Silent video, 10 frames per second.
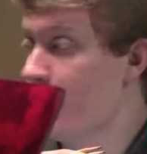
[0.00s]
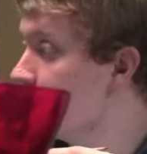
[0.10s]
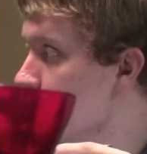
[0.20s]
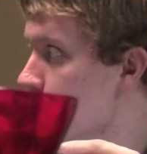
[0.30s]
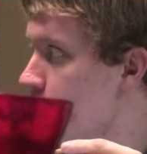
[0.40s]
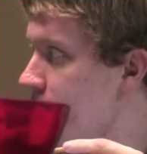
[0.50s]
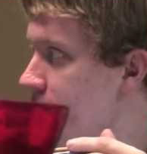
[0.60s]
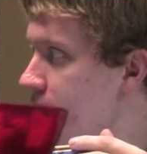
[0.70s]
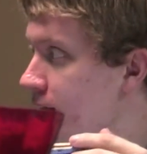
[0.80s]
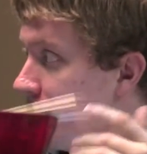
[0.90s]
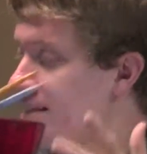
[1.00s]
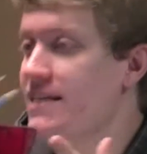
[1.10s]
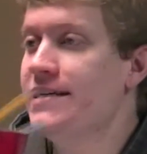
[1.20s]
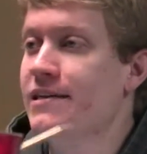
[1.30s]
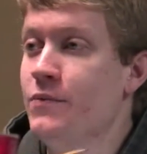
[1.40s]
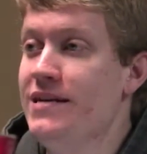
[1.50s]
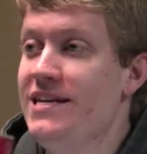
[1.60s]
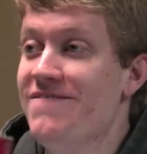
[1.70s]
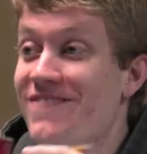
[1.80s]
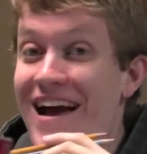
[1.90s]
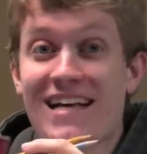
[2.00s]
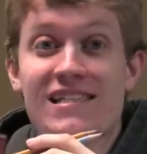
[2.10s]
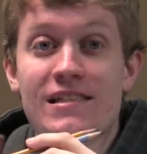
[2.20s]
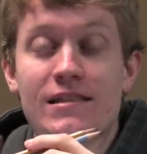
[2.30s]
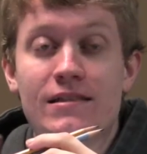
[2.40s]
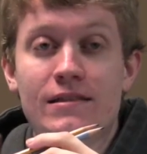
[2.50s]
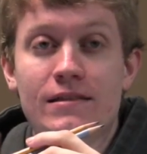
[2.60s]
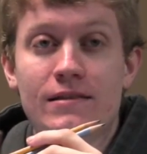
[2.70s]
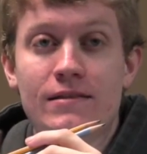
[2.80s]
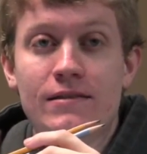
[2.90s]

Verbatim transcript: episode. We need an idea. We need it fast. I want